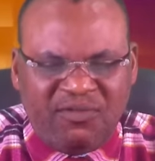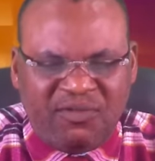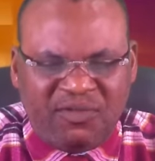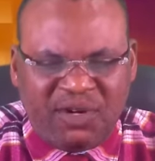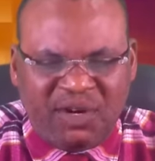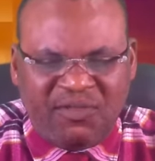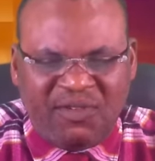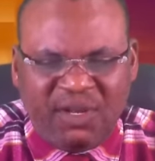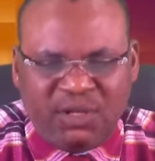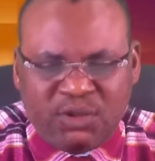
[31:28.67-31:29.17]

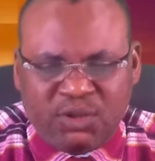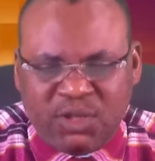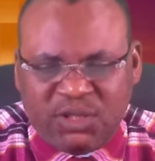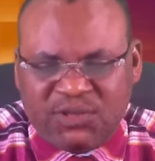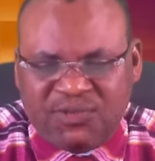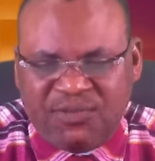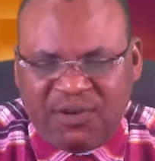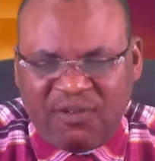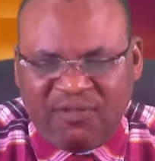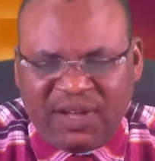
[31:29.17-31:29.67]
Revelation
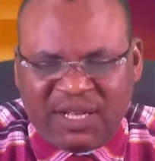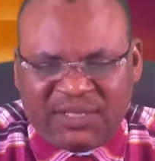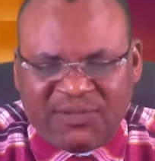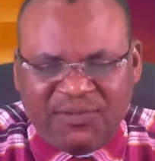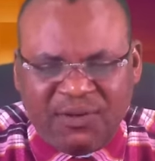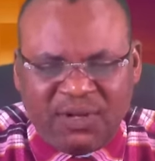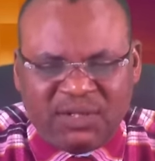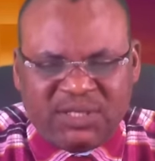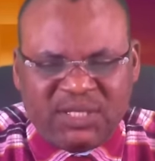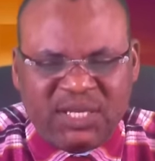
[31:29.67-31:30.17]
4 verse
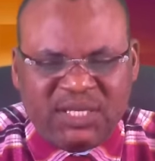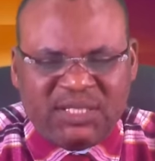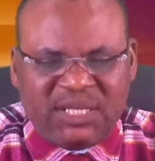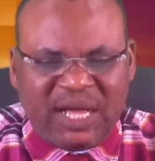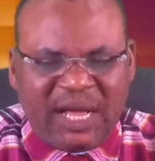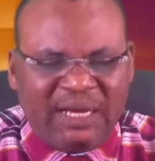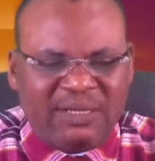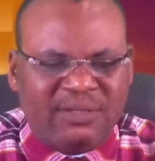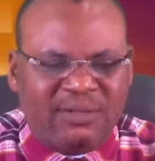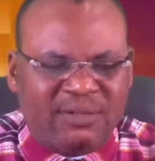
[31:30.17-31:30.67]
4 says,
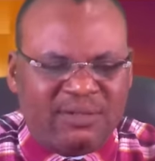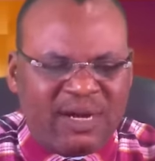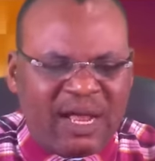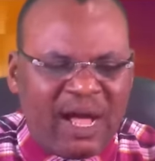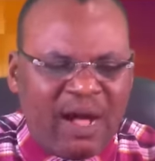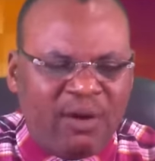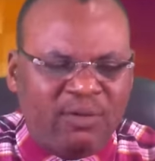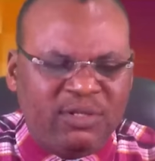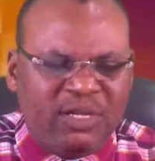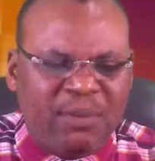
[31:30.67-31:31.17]
"And
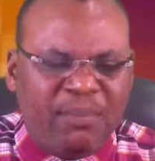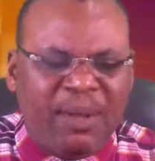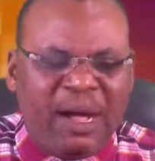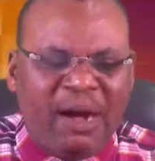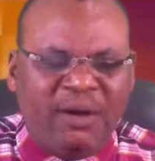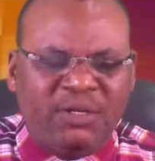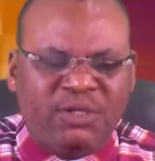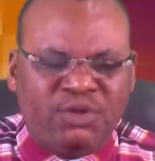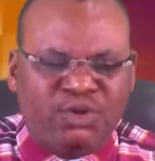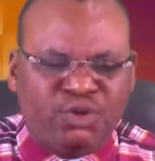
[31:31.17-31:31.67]
round
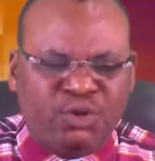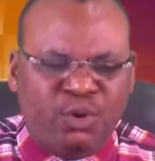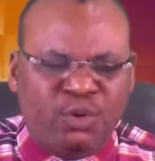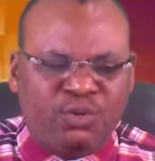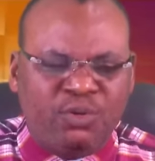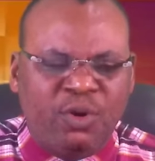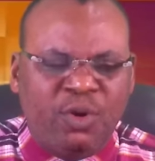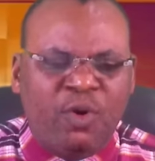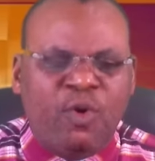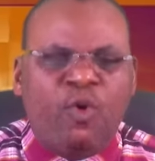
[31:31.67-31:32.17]
about the
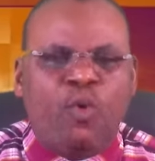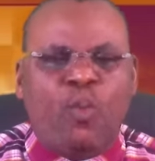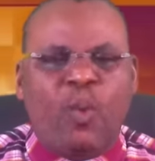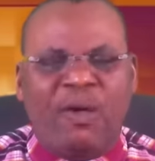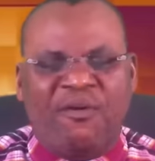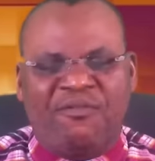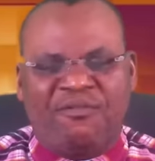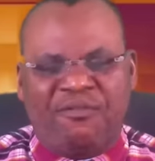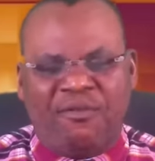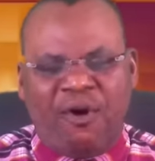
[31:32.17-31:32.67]
throne
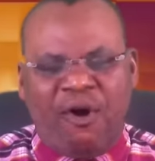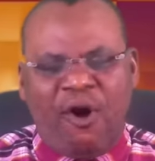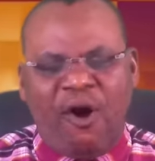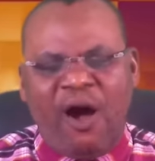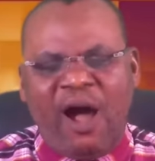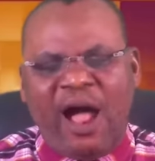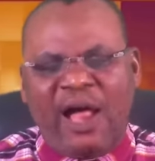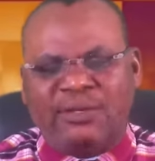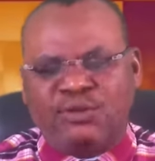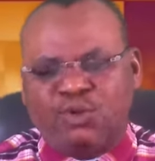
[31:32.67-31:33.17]
were
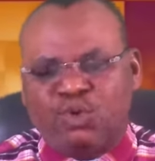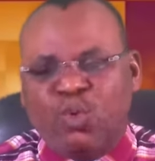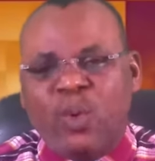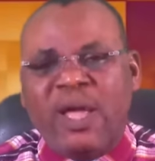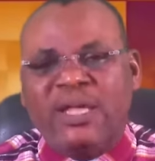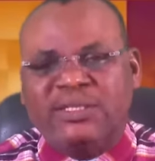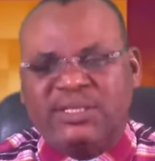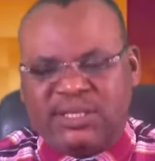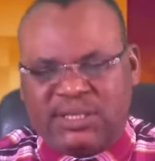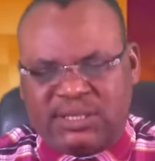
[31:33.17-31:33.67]

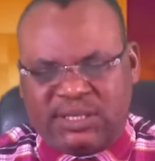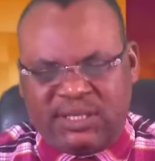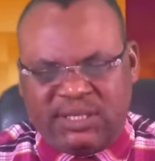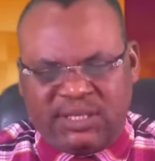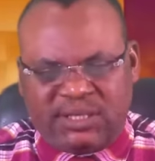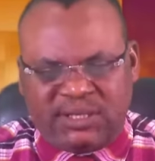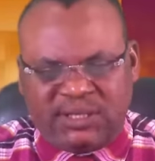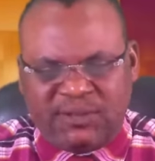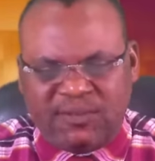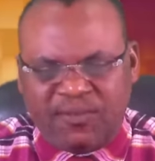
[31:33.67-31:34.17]
24
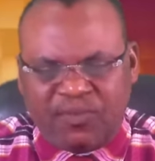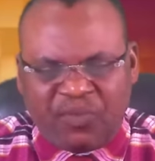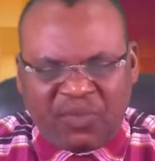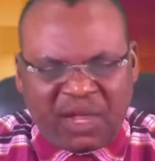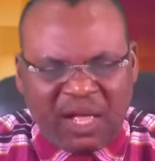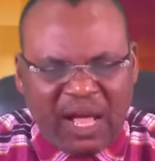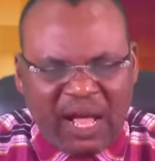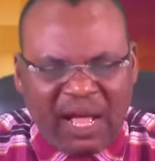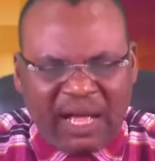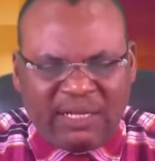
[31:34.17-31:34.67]
seats,
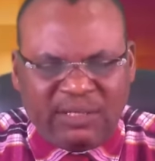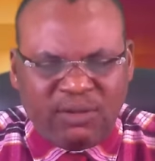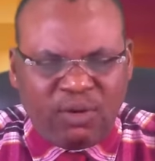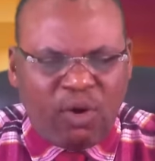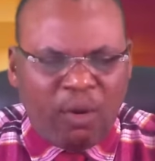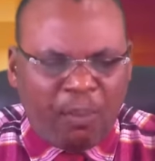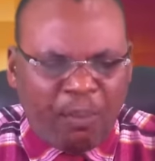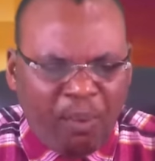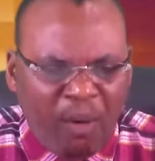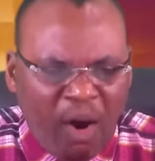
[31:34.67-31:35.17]
and
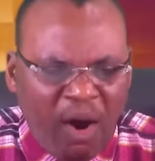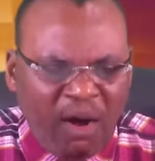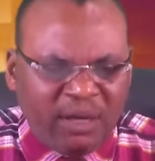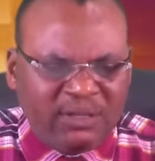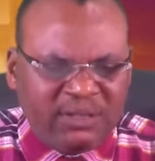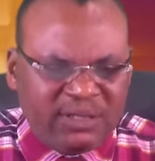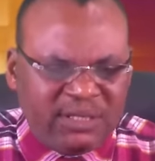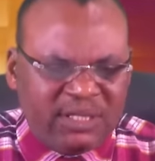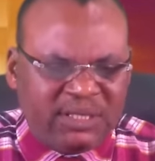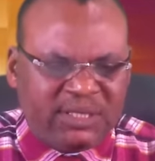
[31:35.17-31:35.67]

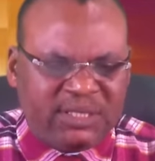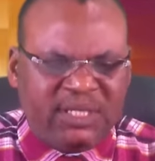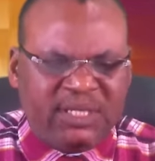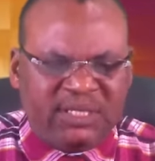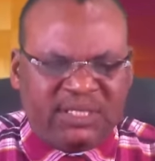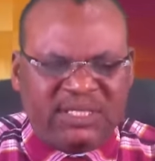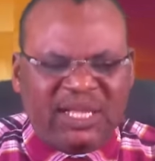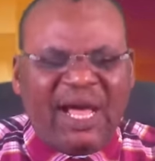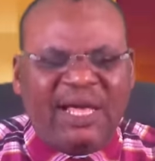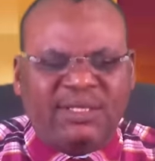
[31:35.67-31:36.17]
upon the
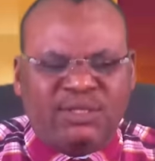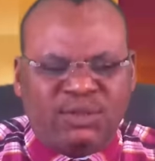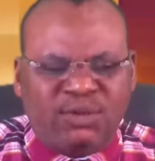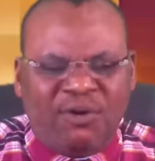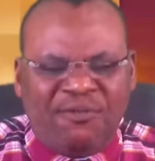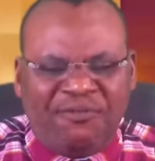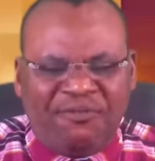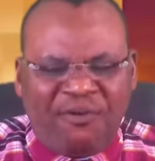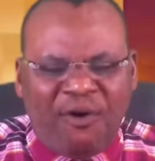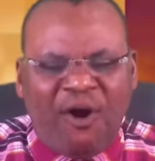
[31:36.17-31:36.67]
seats I
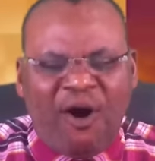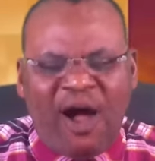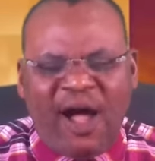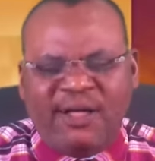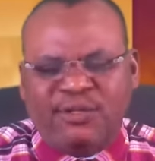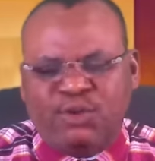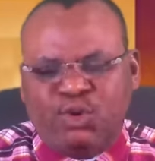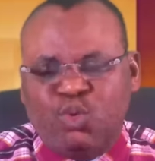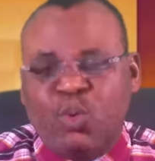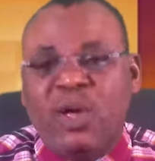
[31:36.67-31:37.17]
saw
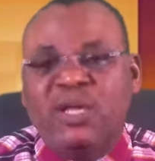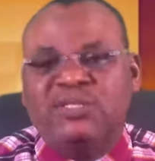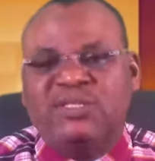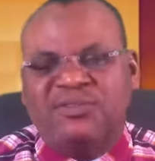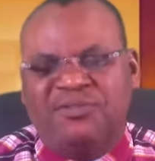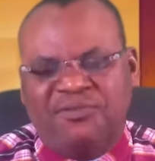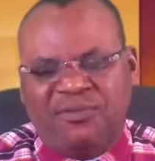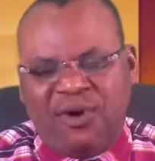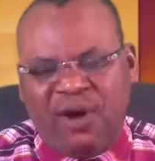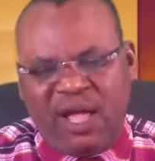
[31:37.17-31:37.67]

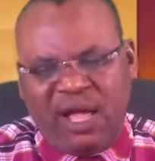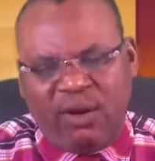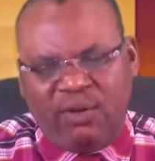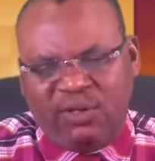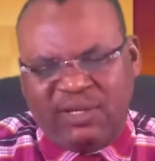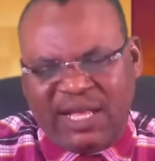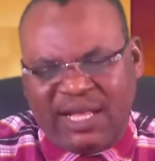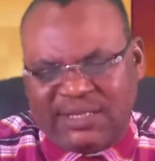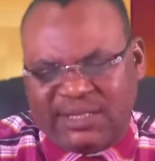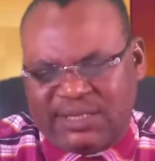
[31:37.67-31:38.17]
24
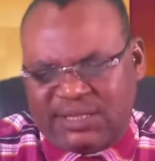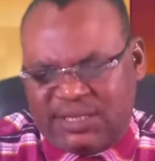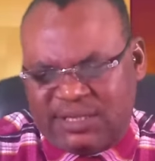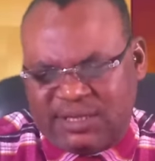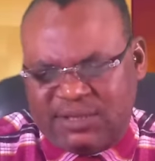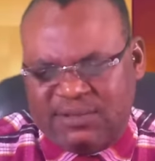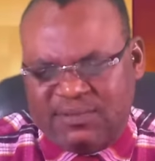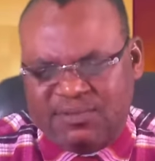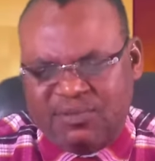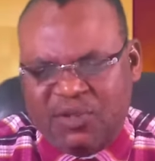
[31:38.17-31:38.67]
elders
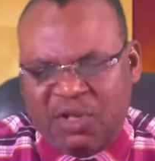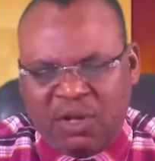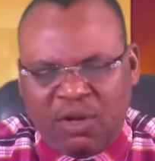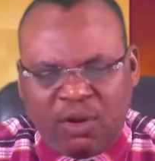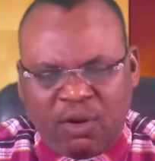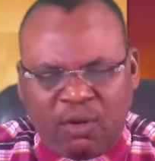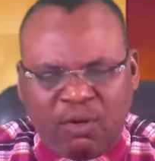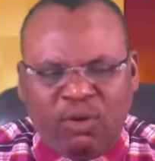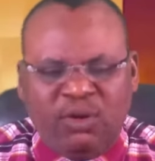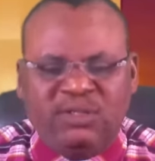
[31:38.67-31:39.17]
sitting,
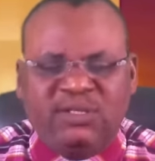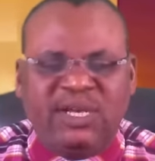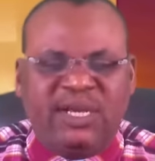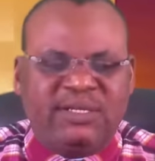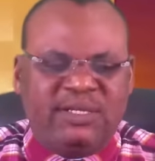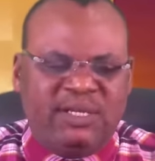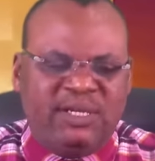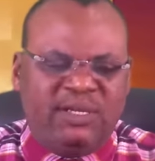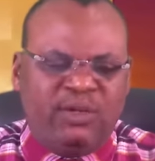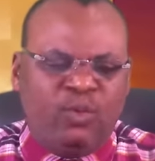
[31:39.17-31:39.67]

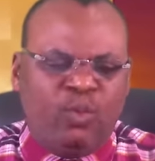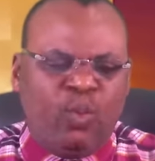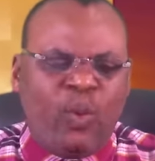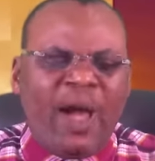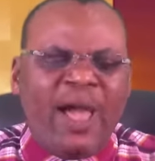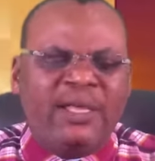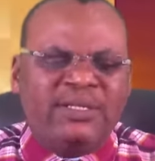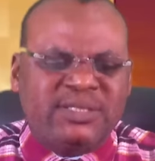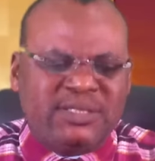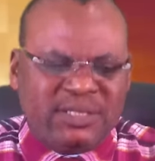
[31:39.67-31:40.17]
clothed in
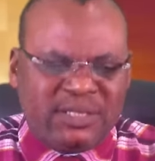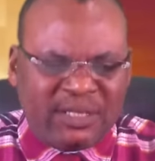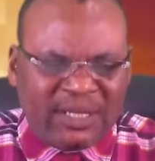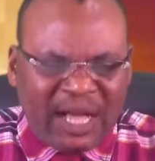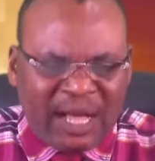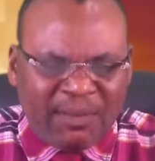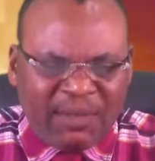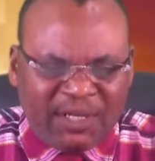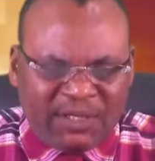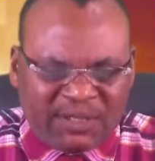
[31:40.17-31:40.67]
white
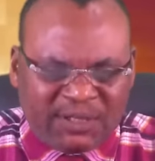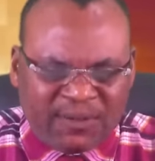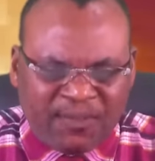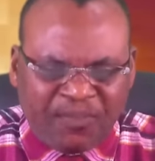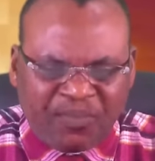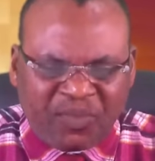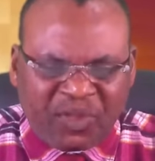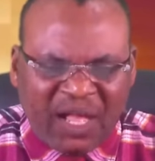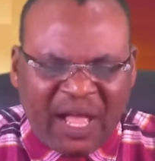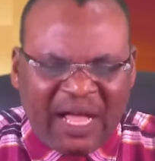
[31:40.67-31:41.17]
garments,
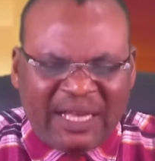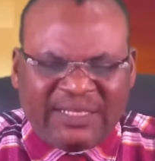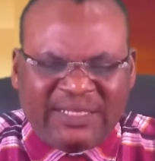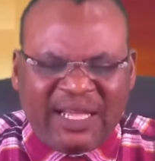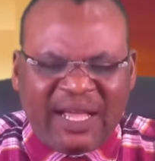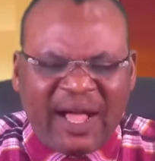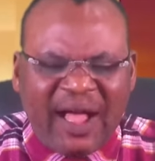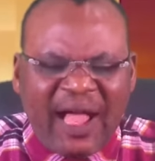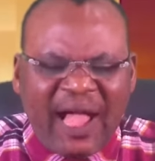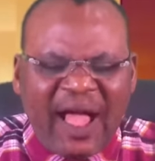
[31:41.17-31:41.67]
and
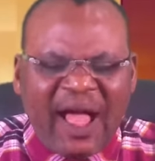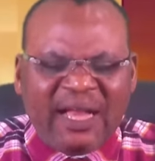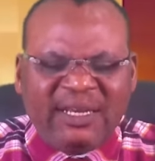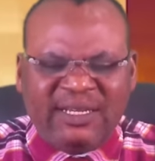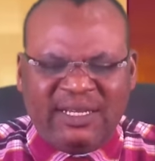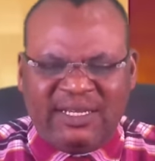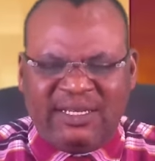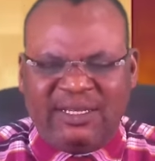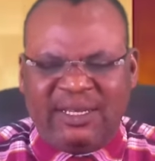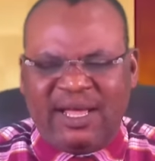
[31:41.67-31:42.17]
they
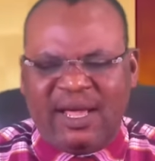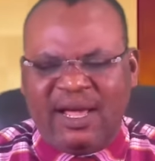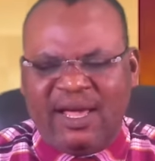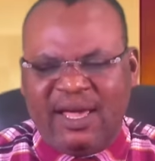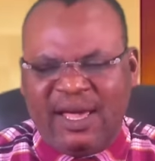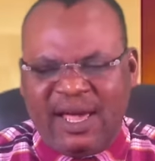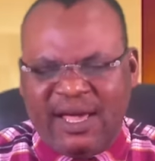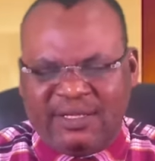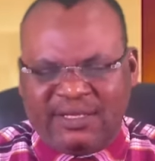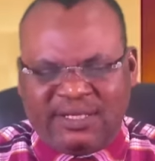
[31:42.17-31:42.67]
had in their
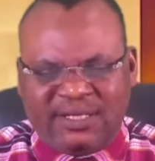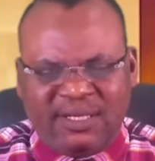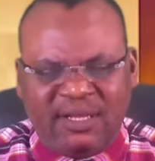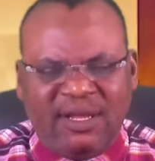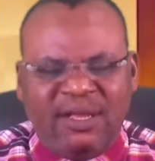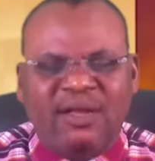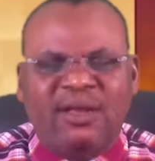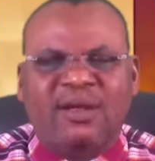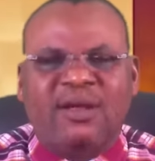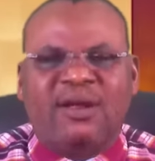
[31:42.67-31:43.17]
heads
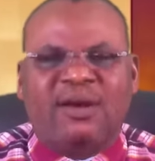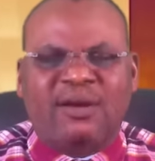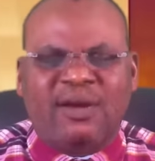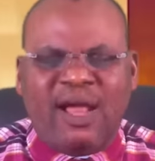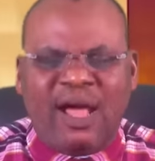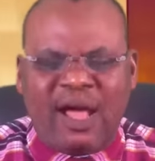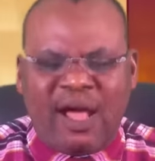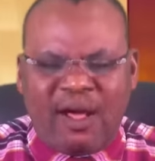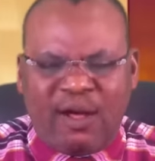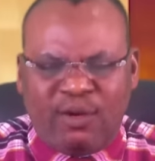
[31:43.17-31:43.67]

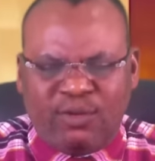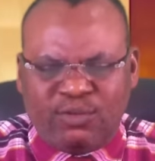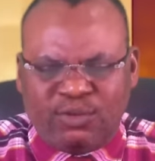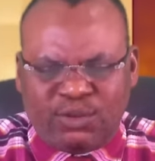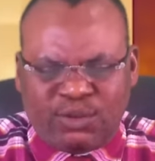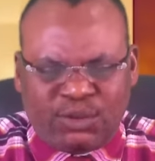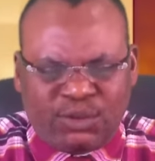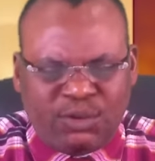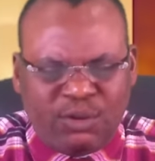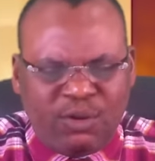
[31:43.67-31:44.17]

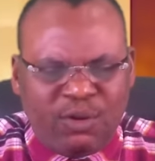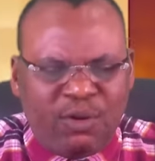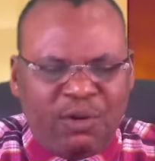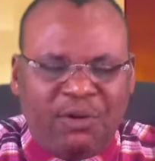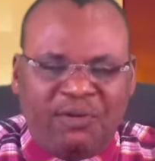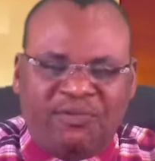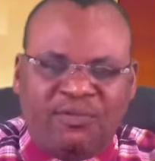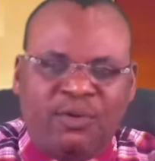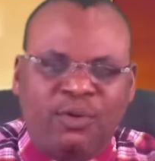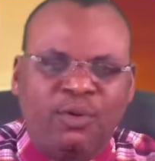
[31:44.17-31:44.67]
crowns
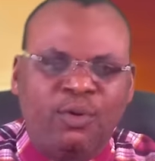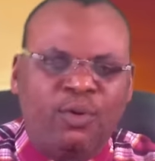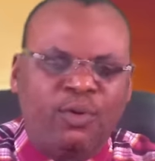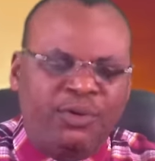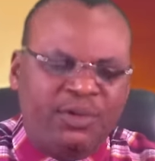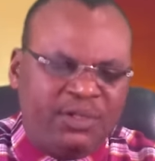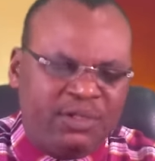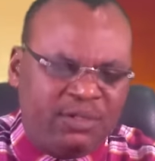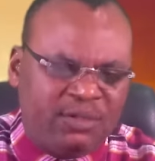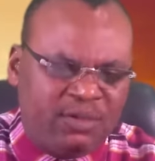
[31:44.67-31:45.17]
of
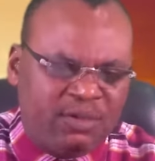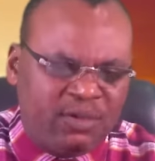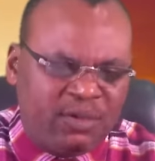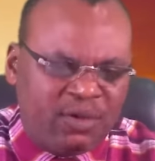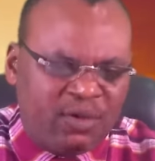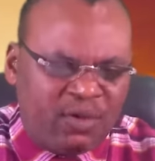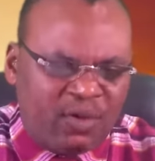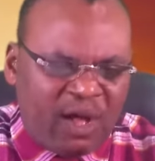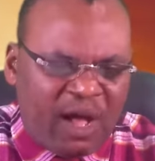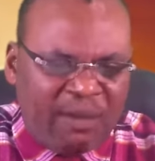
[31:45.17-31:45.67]
glory,"
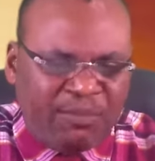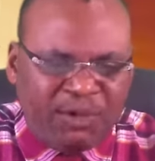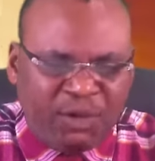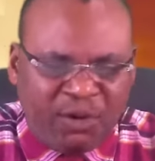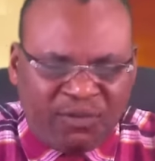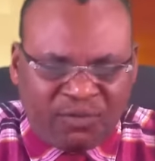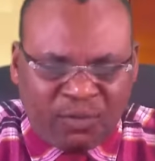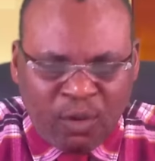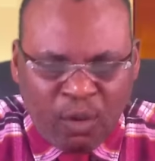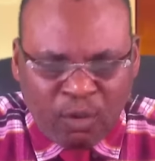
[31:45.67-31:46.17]
I mean
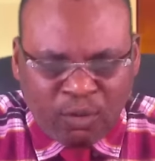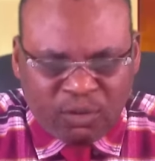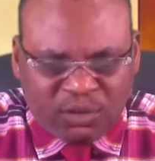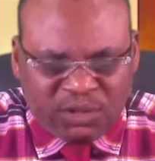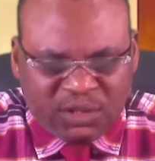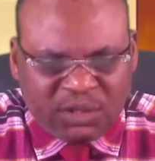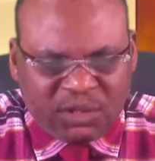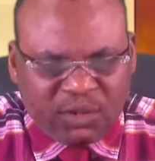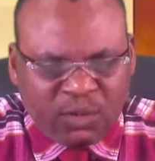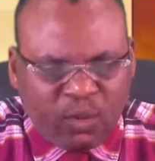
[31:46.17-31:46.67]
of
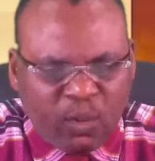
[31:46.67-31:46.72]
gold.